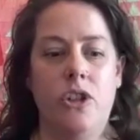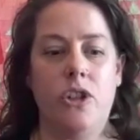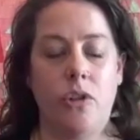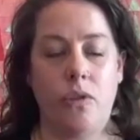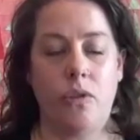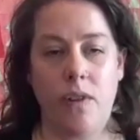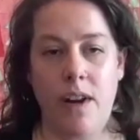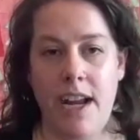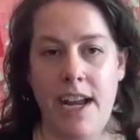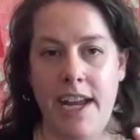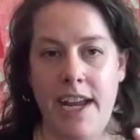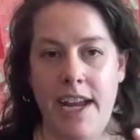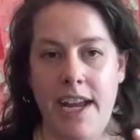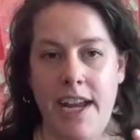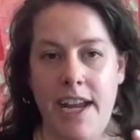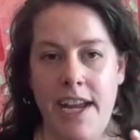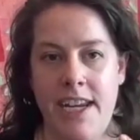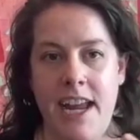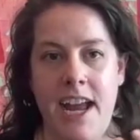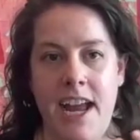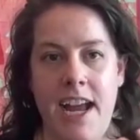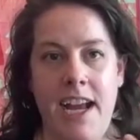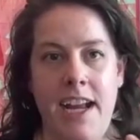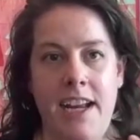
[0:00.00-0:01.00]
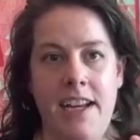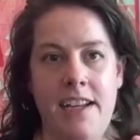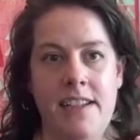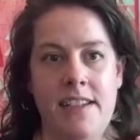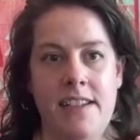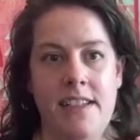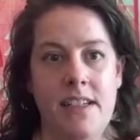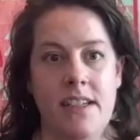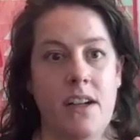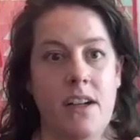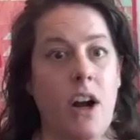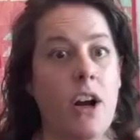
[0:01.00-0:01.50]
grain,
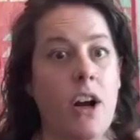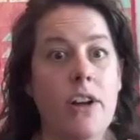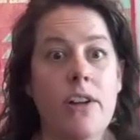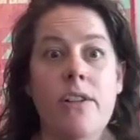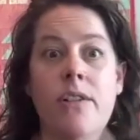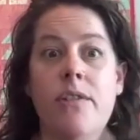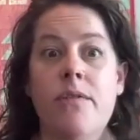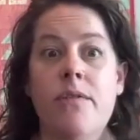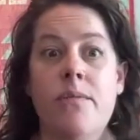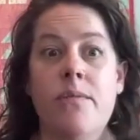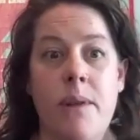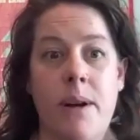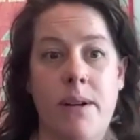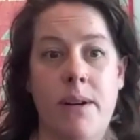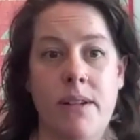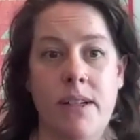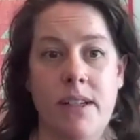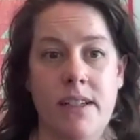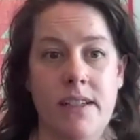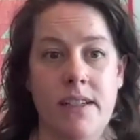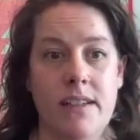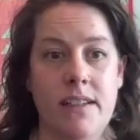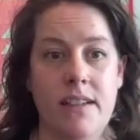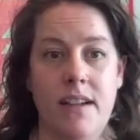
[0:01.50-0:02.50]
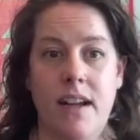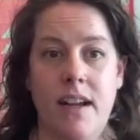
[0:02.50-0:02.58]
and a carton of milk,